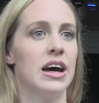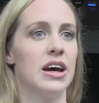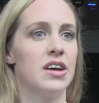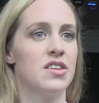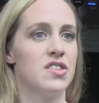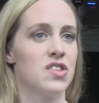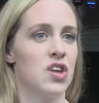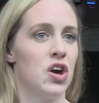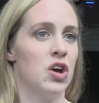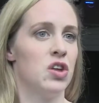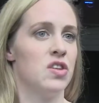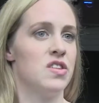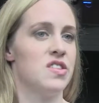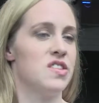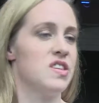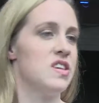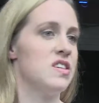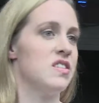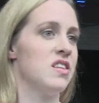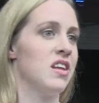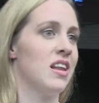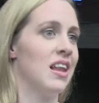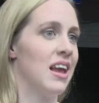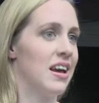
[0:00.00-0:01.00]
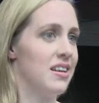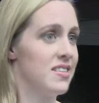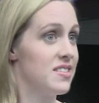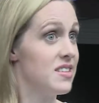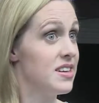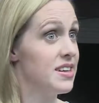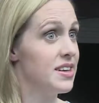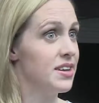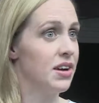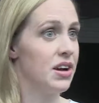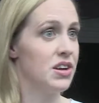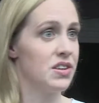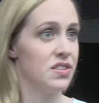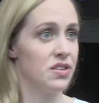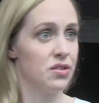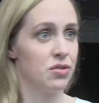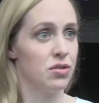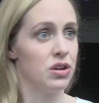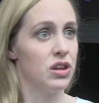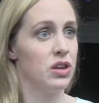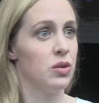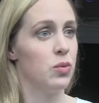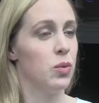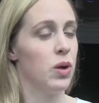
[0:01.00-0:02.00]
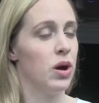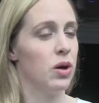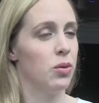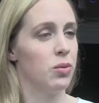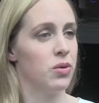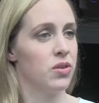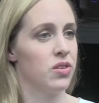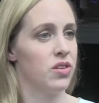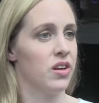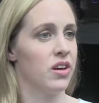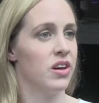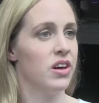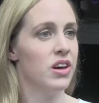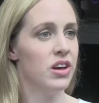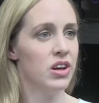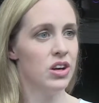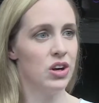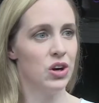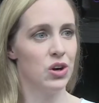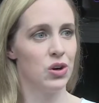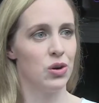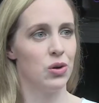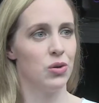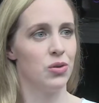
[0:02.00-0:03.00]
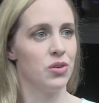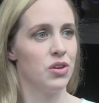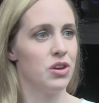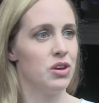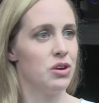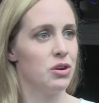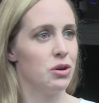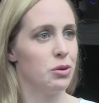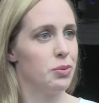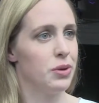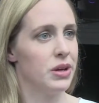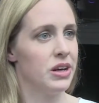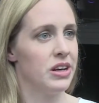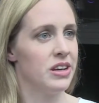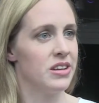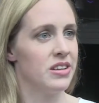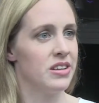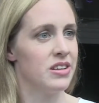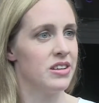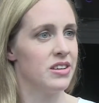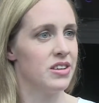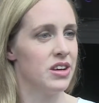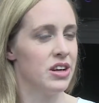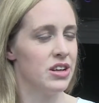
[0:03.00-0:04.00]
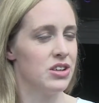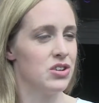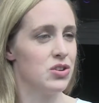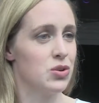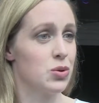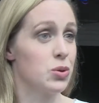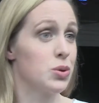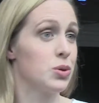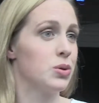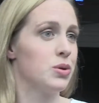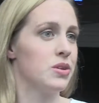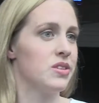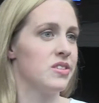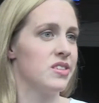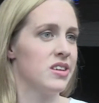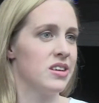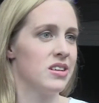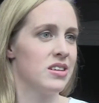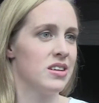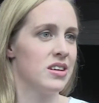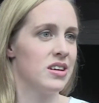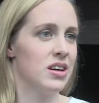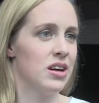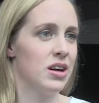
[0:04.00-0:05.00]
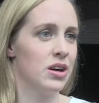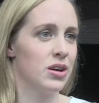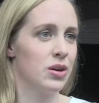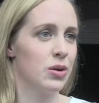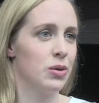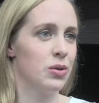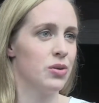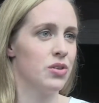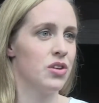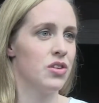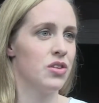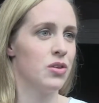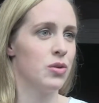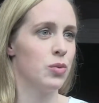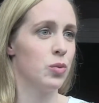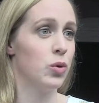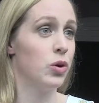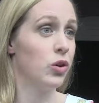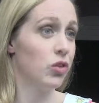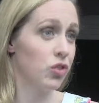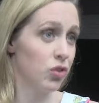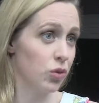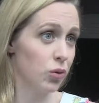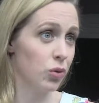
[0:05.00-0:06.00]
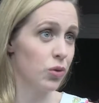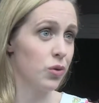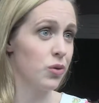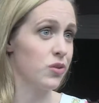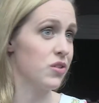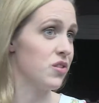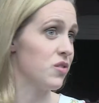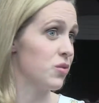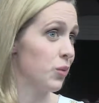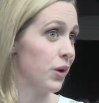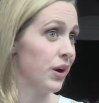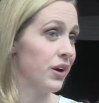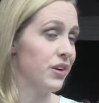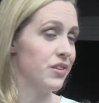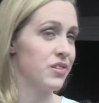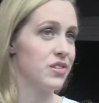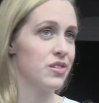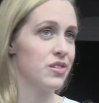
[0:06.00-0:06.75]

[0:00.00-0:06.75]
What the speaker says: Started the season last year actually really well with a gold at European short course and a gold at the World short course as well.